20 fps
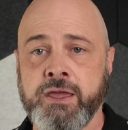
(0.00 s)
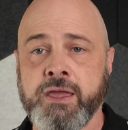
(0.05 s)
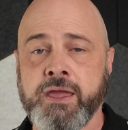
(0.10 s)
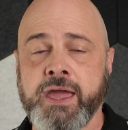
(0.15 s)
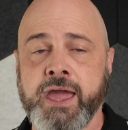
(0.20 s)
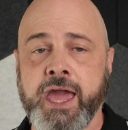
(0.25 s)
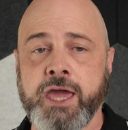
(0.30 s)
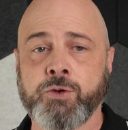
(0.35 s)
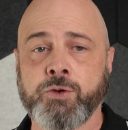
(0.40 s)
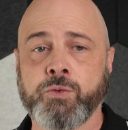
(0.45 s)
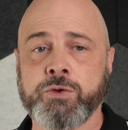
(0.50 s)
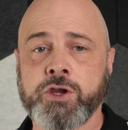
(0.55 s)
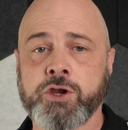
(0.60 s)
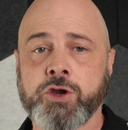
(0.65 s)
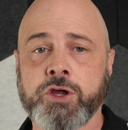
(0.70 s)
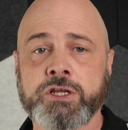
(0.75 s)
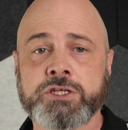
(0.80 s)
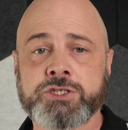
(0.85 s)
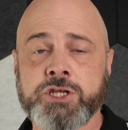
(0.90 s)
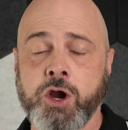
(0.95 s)
and when you're going to
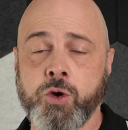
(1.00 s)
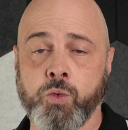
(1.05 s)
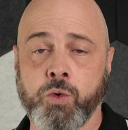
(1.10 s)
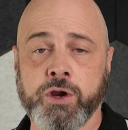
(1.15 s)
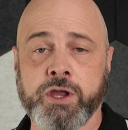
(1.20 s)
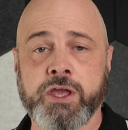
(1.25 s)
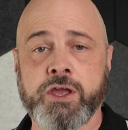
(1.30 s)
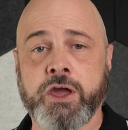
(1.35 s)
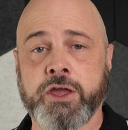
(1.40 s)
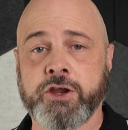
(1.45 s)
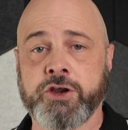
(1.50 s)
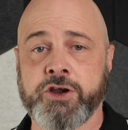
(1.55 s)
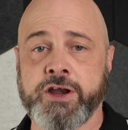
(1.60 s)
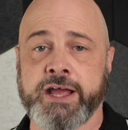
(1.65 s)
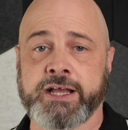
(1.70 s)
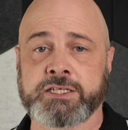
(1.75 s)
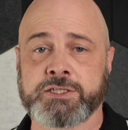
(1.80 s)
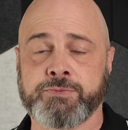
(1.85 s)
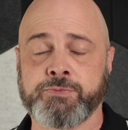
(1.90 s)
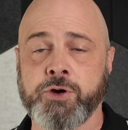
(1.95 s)
start working on your
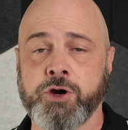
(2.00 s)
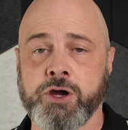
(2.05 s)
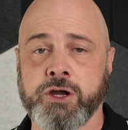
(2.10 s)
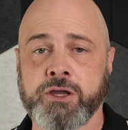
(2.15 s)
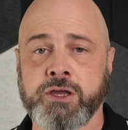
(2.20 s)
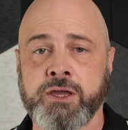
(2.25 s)
next book.